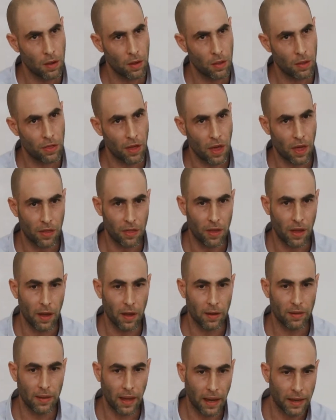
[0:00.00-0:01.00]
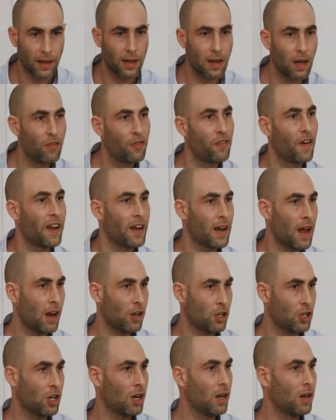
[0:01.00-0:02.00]
the technical
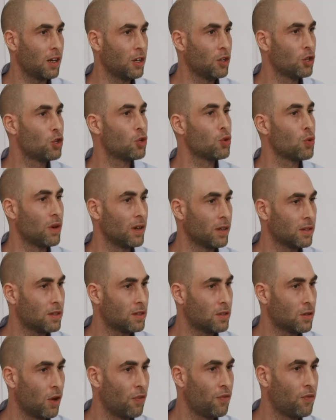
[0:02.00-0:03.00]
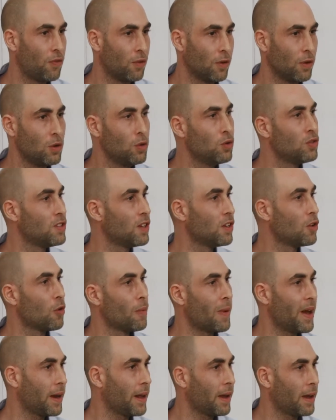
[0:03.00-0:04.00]
financial insurance of losing your
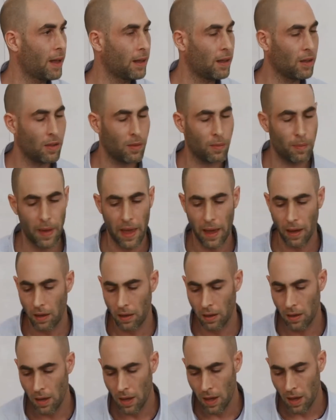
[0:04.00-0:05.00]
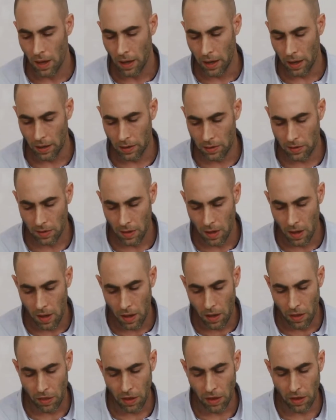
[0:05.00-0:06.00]
money and getting it back, it's
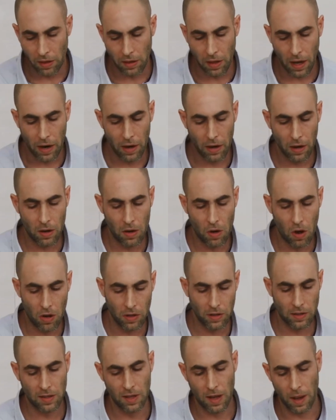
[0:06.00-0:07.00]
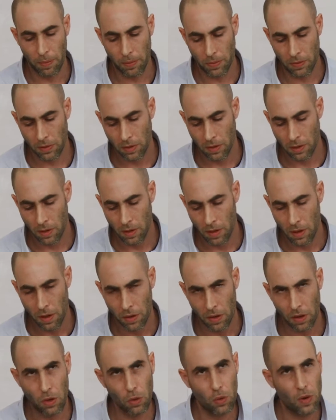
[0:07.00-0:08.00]
the entire concept
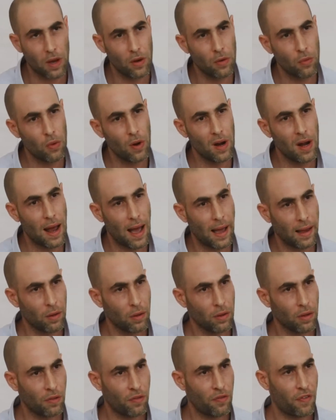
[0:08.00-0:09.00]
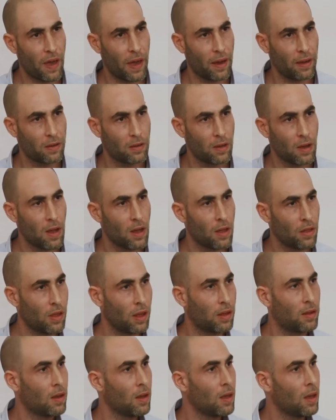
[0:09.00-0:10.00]
that you can rely on the fact
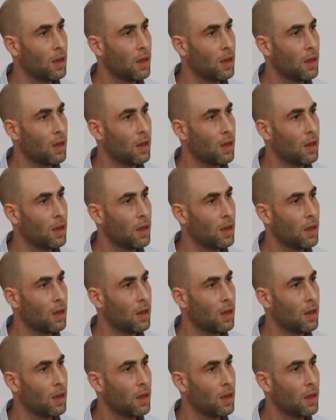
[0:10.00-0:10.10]
that